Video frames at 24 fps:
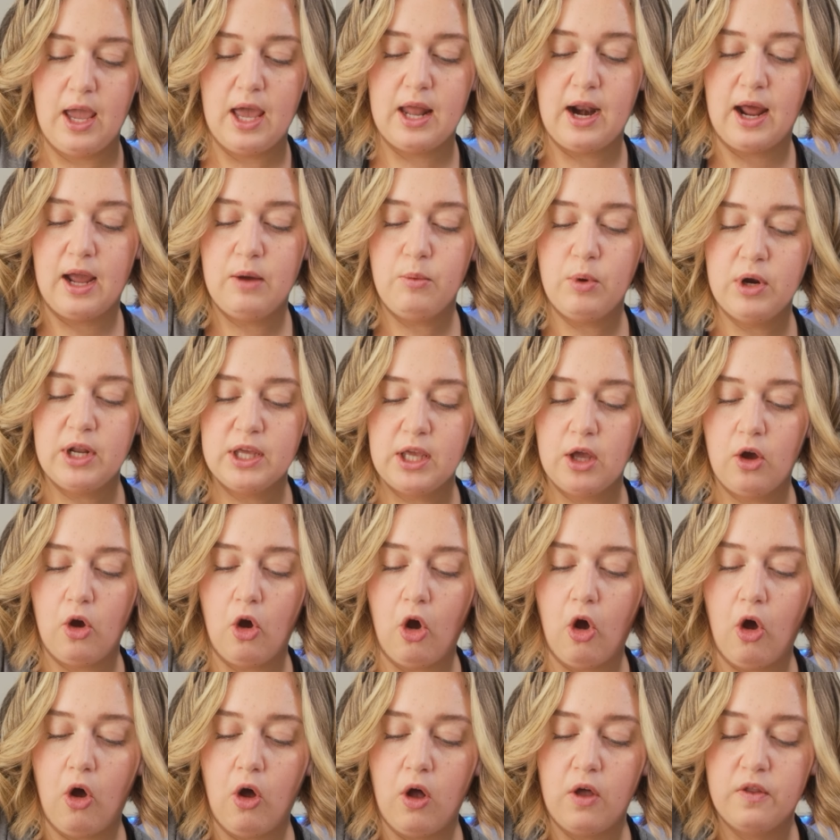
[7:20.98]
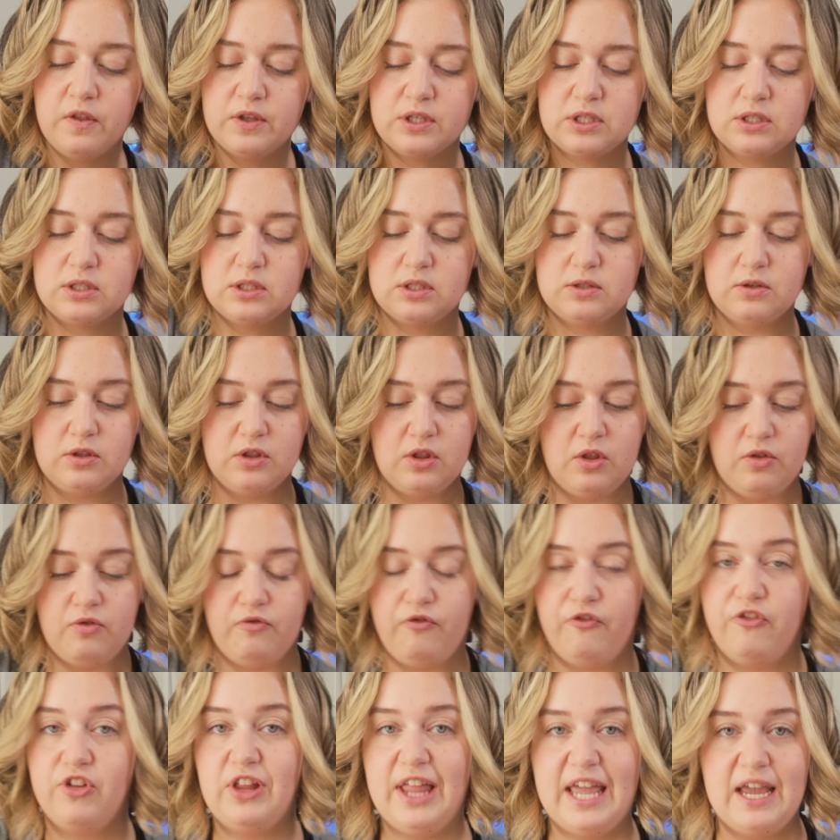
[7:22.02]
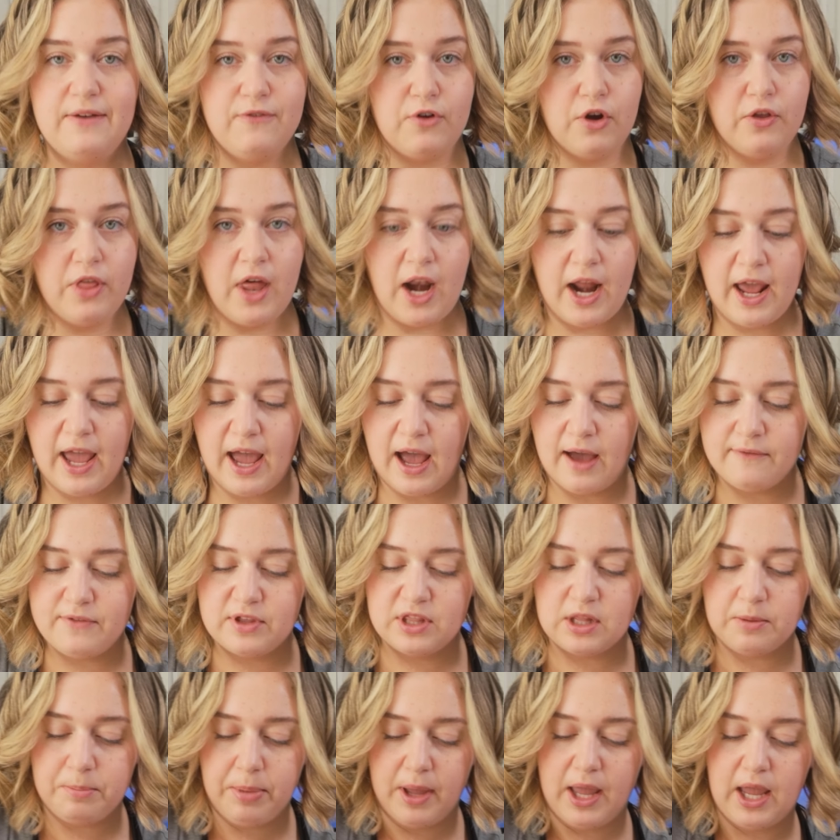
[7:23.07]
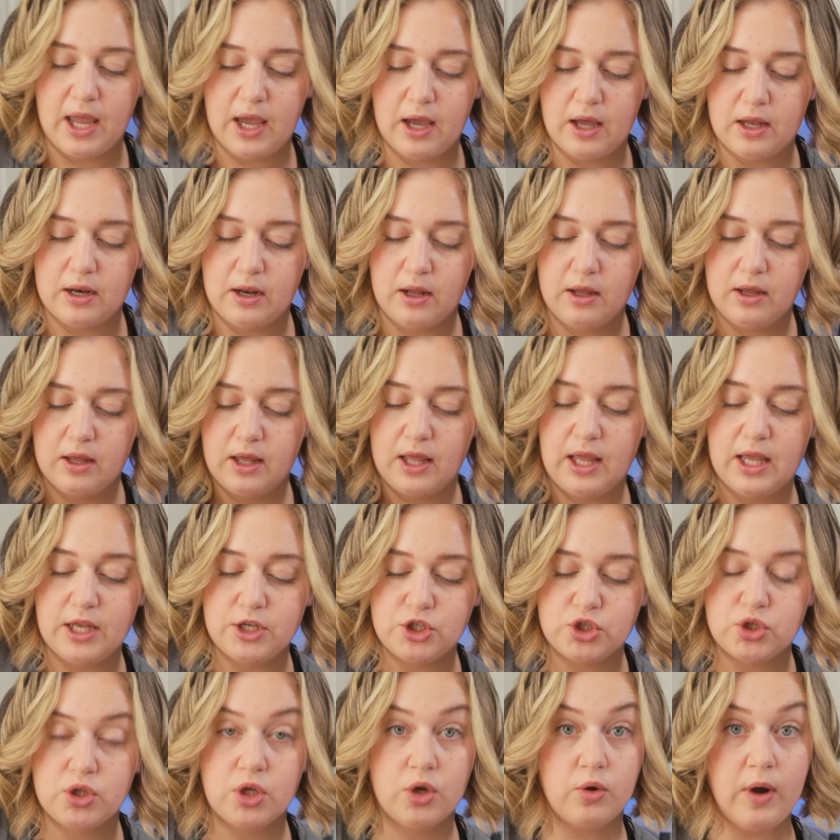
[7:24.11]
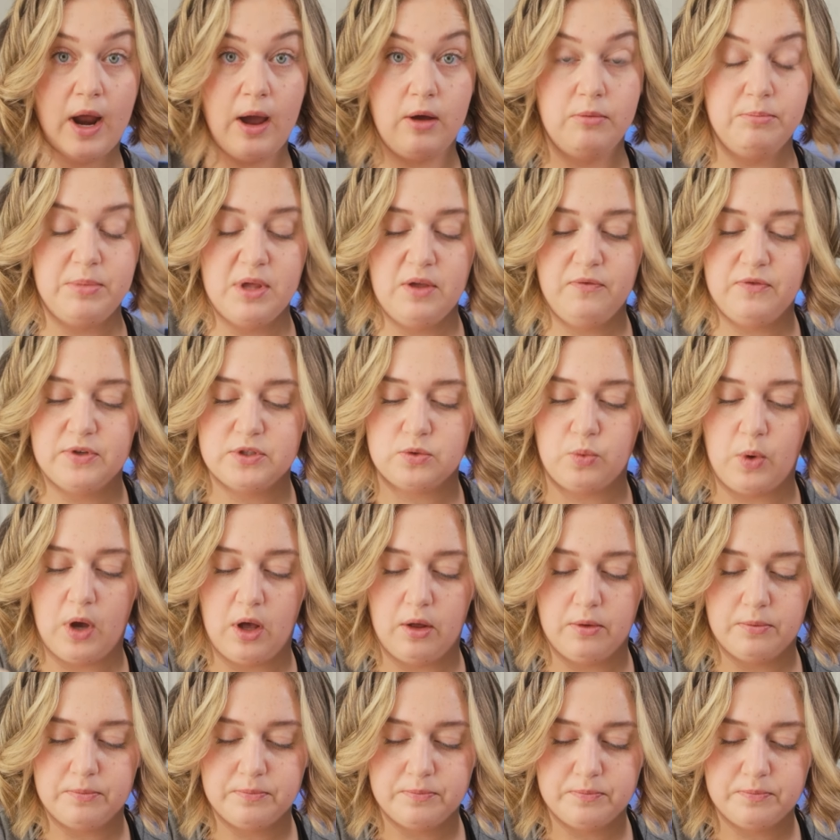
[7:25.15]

And I wanna get all this flavor that I have in the pan into the ground beef as well.